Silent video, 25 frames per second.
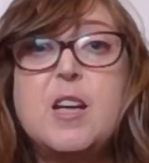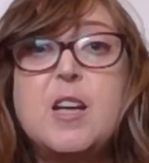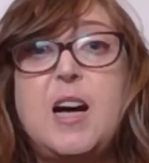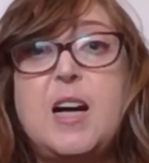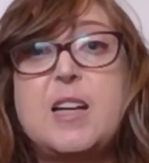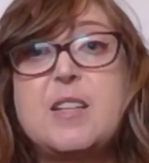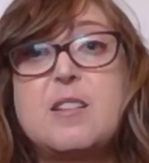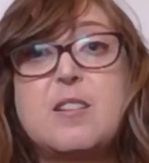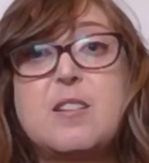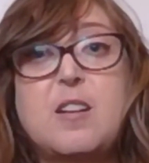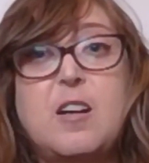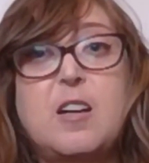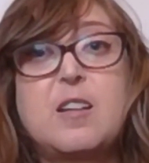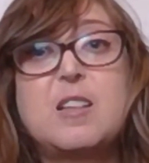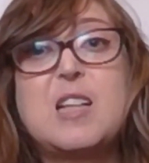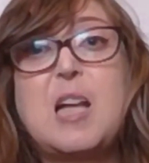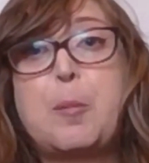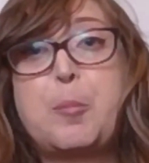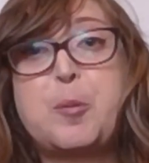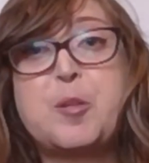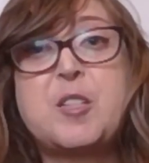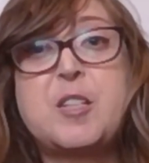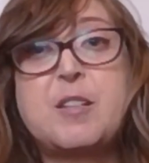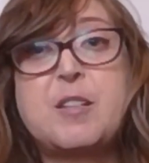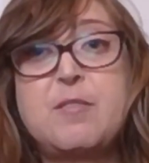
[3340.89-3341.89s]
And
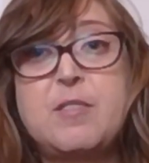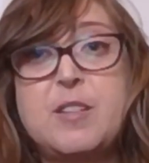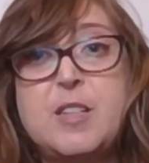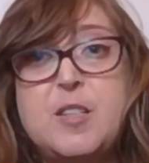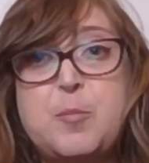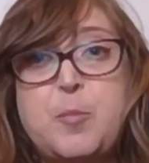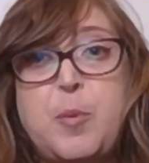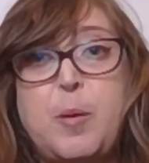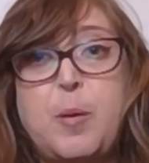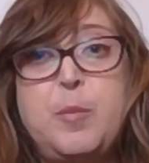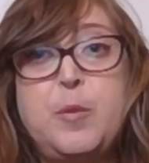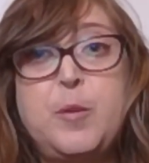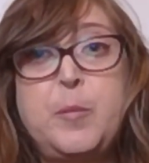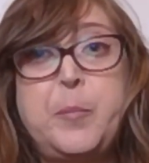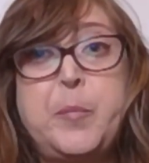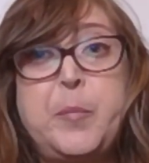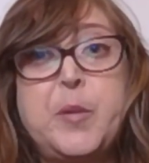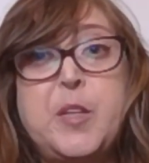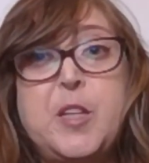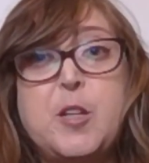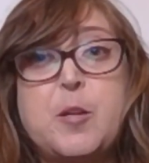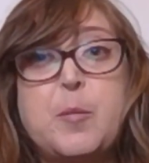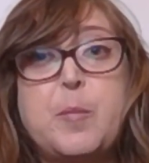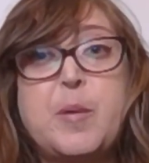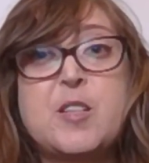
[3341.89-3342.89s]
collaboratively is
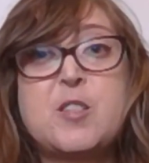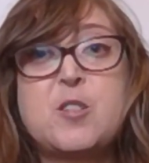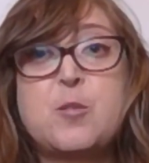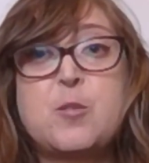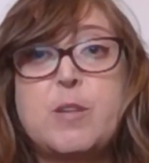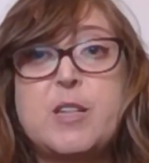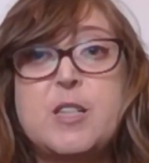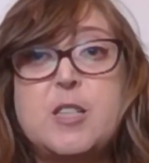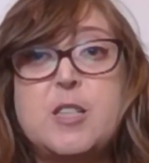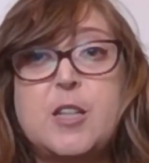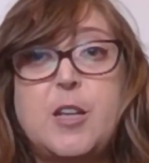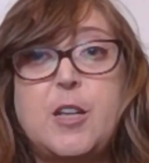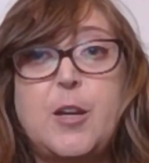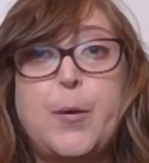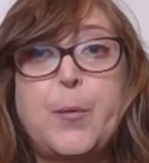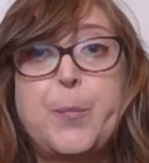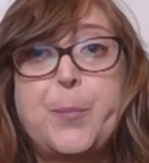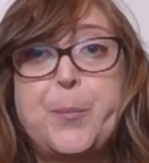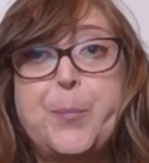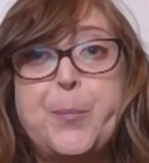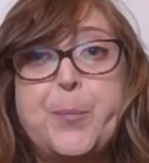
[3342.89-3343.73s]
probably your best way to go.